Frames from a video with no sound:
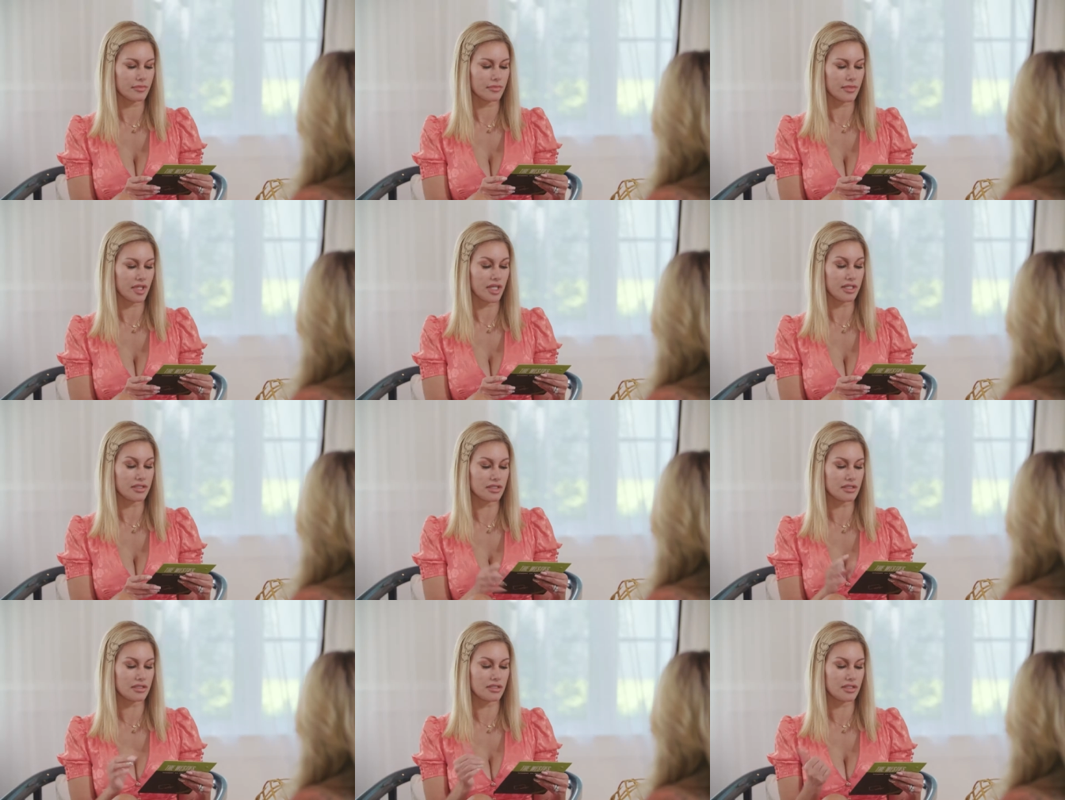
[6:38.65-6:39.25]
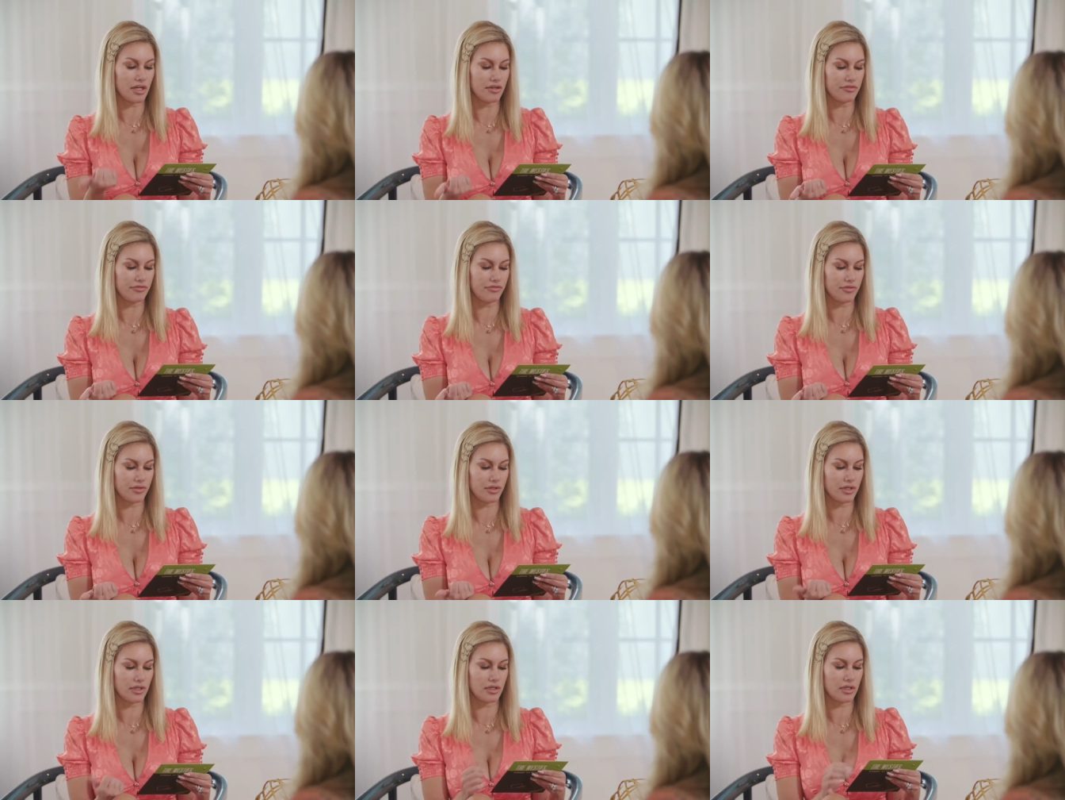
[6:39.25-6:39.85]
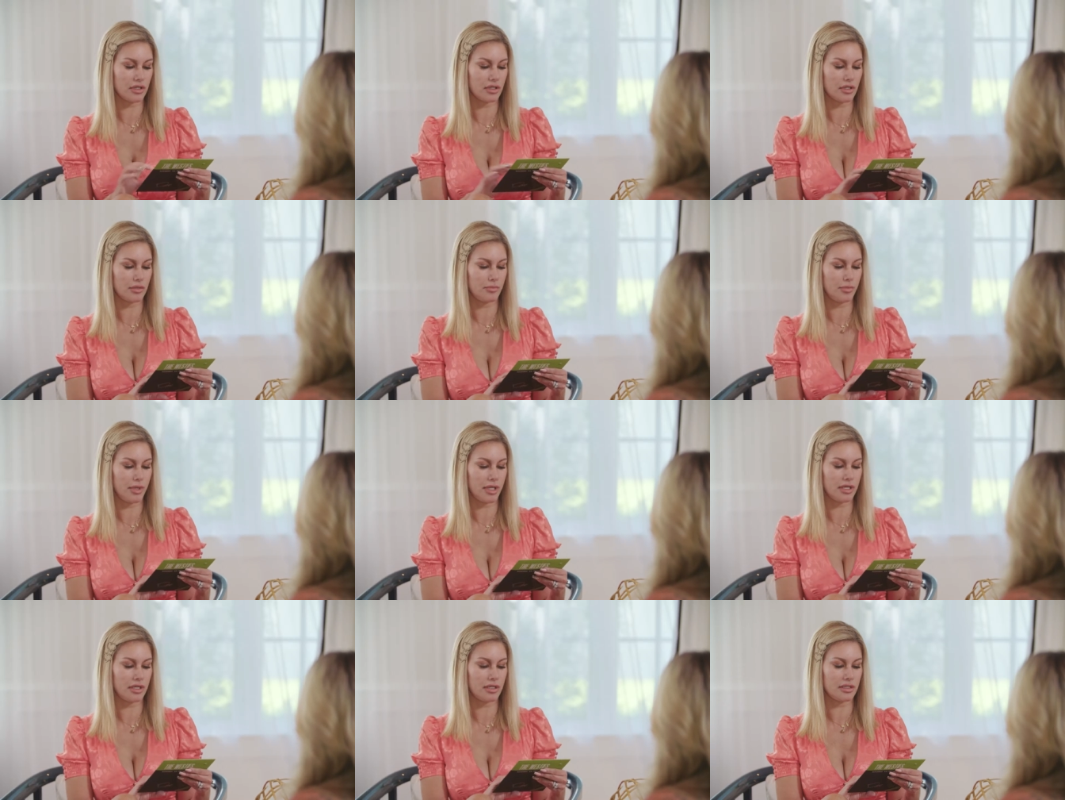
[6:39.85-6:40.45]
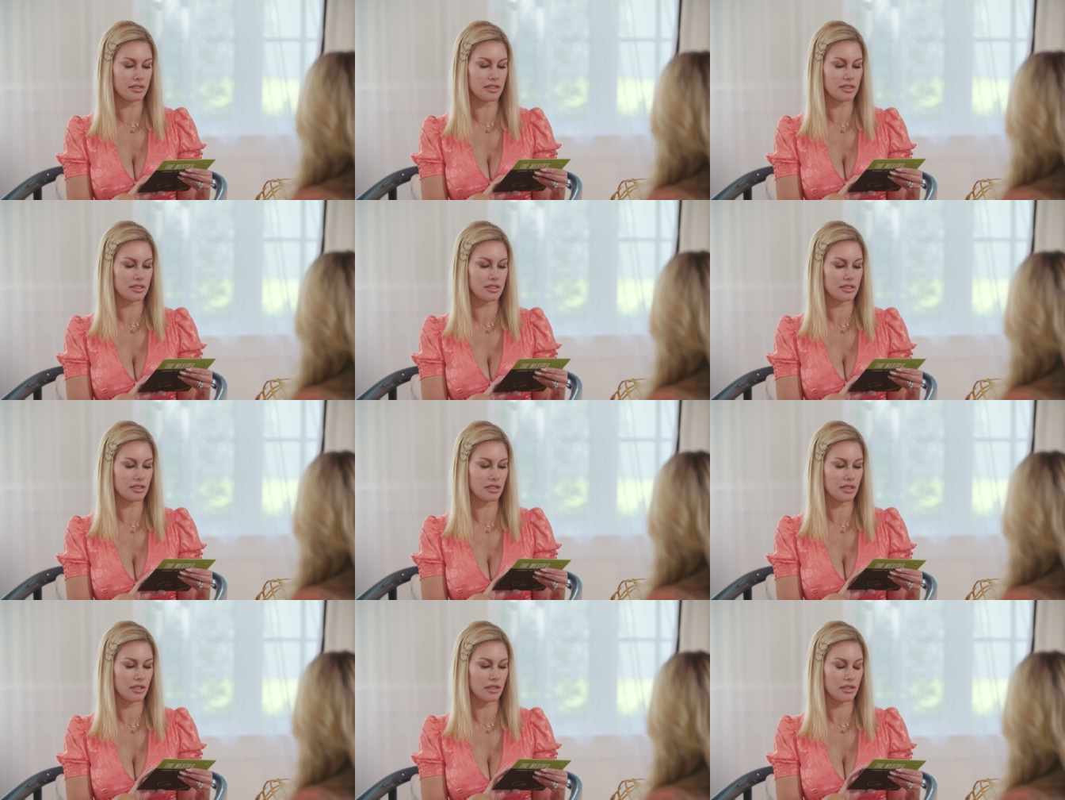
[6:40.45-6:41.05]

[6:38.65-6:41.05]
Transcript: It's Duff on bass,